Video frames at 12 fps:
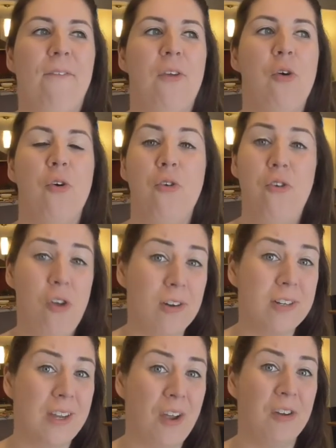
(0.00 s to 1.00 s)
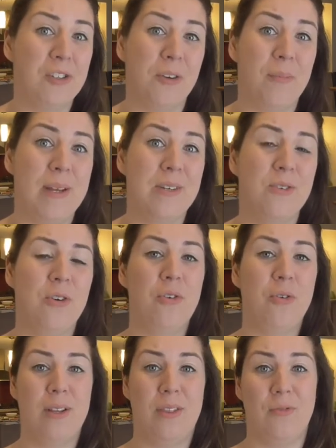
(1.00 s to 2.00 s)
you're not a coach or mentor and
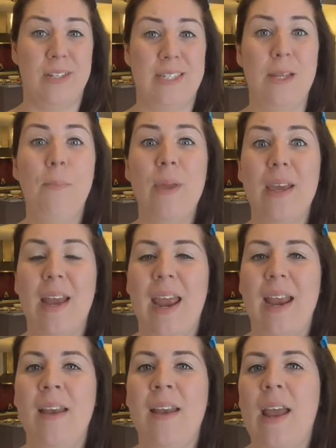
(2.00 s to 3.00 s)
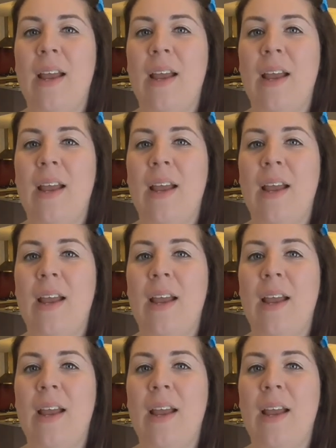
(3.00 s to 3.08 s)
you're at the recipient end